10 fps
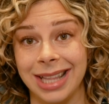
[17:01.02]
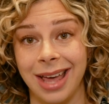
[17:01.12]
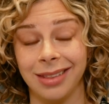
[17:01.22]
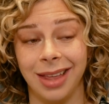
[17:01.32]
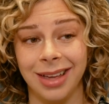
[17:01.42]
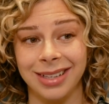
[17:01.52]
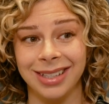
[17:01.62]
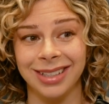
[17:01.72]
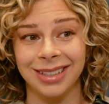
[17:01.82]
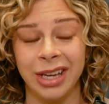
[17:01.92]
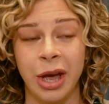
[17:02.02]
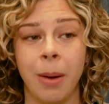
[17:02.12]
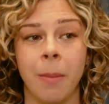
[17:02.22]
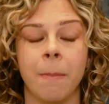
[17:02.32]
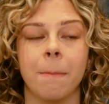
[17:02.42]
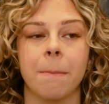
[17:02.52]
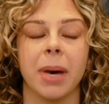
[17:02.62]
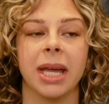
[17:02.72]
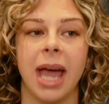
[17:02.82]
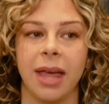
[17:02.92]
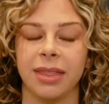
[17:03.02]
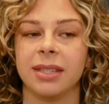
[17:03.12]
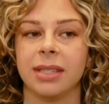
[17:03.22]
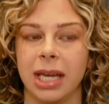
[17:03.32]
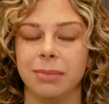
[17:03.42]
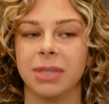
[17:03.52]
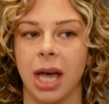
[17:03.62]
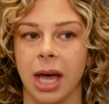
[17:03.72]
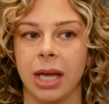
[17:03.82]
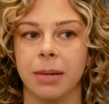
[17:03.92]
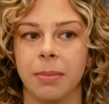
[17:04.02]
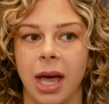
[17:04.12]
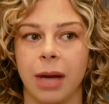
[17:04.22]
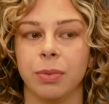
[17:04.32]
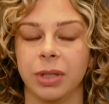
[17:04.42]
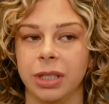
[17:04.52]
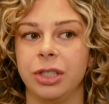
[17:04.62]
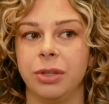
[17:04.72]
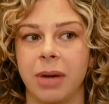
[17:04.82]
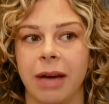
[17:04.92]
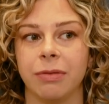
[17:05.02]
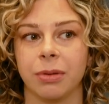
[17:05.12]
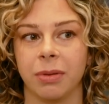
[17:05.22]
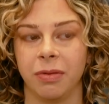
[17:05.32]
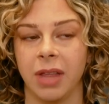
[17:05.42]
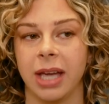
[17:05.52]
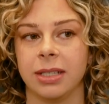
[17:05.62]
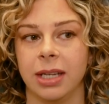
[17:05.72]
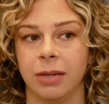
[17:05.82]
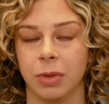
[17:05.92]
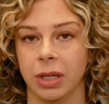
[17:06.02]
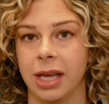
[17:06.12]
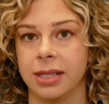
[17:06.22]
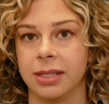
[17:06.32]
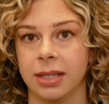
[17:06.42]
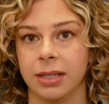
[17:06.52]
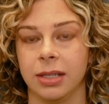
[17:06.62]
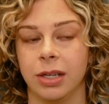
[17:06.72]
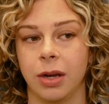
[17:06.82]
that luck. But at the same time, I really do have to reflect and realize that,